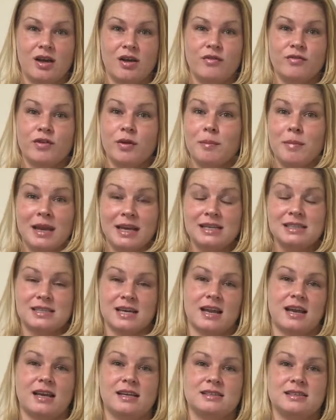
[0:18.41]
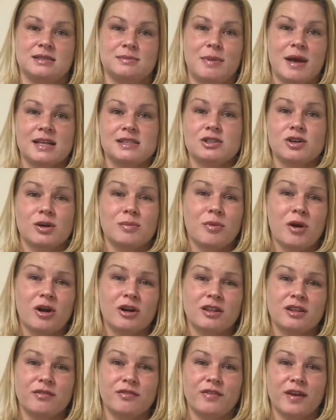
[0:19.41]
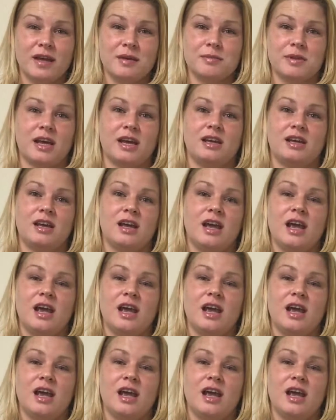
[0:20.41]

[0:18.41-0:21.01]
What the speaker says: For many tenants, pets are a part of the family,